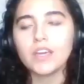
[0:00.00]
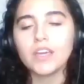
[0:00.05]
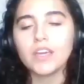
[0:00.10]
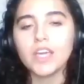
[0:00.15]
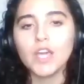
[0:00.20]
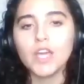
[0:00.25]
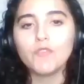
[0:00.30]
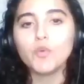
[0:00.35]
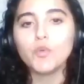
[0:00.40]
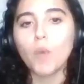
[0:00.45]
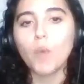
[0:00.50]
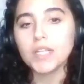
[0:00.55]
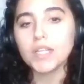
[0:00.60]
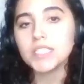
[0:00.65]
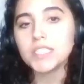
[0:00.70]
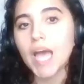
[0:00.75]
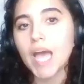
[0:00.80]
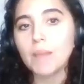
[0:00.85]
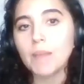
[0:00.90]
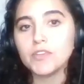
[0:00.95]
if you
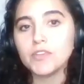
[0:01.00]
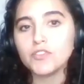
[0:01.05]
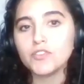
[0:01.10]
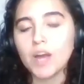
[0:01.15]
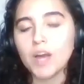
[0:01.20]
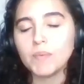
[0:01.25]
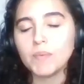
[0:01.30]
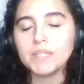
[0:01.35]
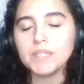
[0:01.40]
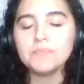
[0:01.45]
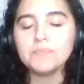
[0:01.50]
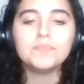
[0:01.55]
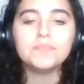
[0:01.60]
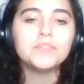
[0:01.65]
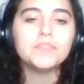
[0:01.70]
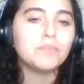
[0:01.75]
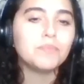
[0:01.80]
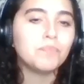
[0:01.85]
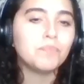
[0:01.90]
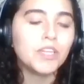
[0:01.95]
want sappy drama,
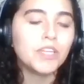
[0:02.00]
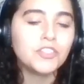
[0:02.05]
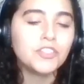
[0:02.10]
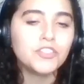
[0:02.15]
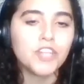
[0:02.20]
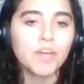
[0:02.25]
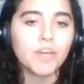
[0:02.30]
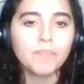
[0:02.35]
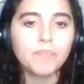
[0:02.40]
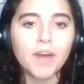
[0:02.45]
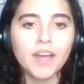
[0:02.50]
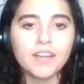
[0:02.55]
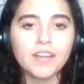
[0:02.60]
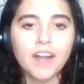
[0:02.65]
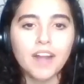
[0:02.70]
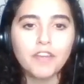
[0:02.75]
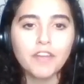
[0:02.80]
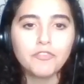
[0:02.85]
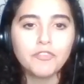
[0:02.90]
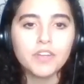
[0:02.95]
binge it.
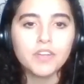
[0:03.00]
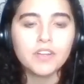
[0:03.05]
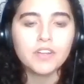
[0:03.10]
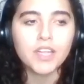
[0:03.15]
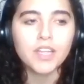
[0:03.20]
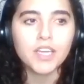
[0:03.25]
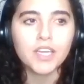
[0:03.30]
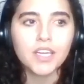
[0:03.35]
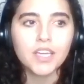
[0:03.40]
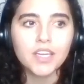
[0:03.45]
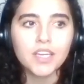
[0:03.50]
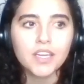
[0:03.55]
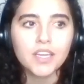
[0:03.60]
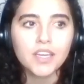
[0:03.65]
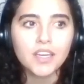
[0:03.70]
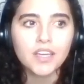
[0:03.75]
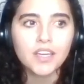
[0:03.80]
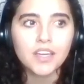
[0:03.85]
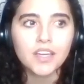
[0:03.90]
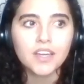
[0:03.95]
But I feel like
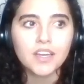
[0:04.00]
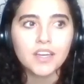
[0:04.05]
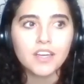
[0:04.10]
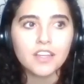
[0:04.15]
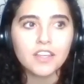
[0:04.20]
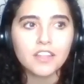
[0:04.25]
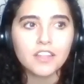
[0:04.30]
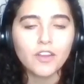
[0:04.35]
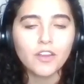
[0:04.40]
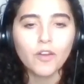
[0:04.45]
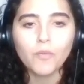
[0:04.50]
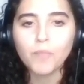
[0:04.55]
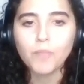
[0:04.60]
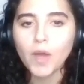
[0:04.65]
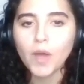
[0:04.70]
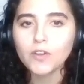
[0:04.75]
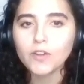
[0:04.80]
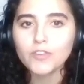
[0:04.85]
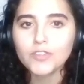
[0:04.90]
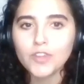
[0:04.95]
there are
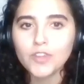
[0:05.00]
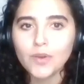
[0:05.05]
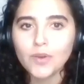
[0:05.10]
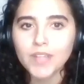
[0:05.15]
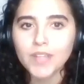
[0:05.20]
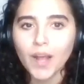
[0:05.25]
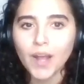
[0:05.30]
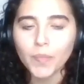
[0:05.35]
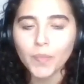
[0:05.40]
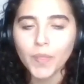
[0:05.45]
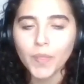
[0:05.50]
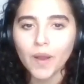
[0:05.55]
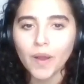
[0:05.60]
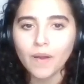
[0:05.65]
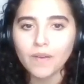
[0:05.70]
better shows out there.